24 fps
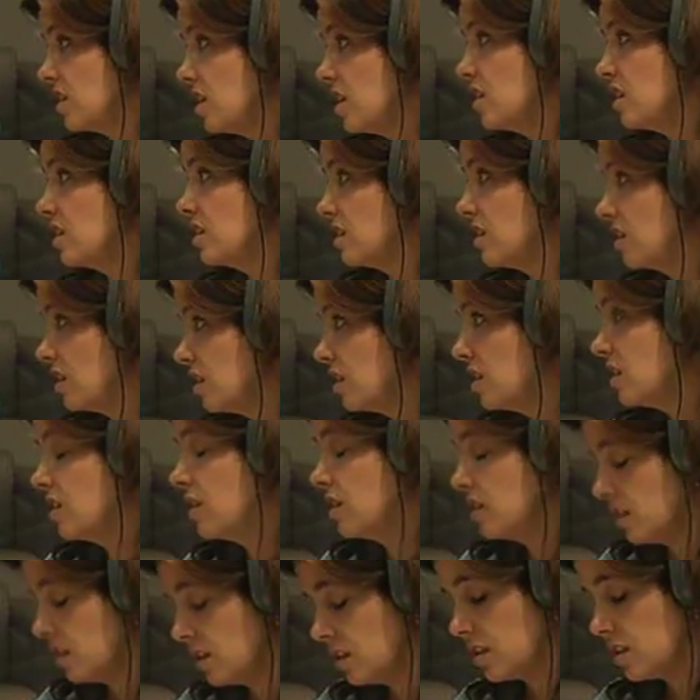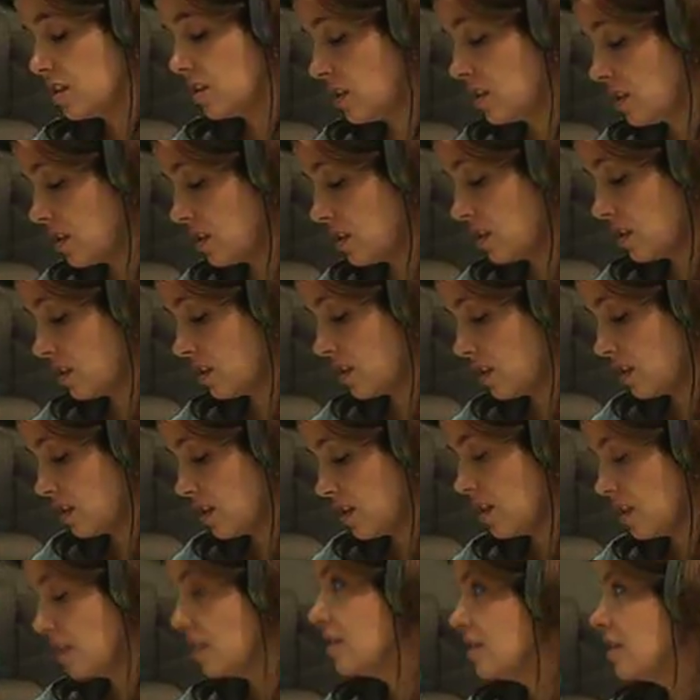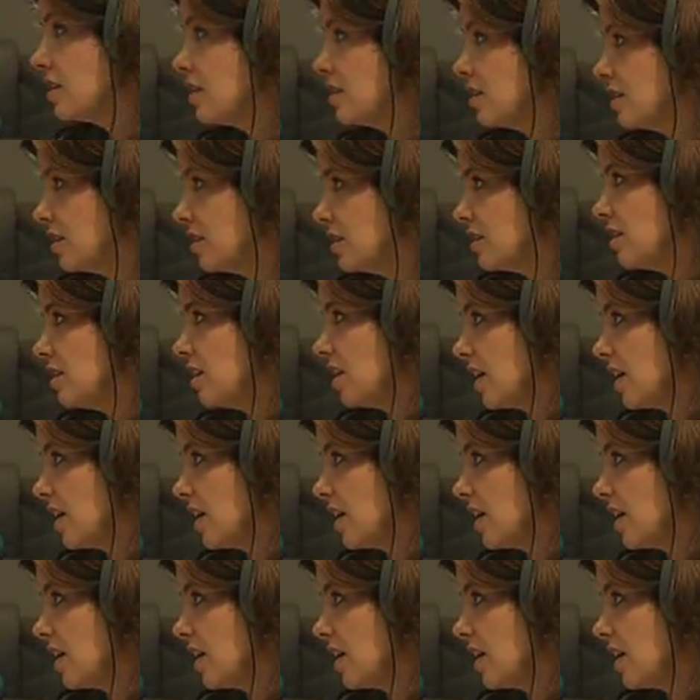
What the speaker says: the lean cuisine and the Kingberry with 3 toppings.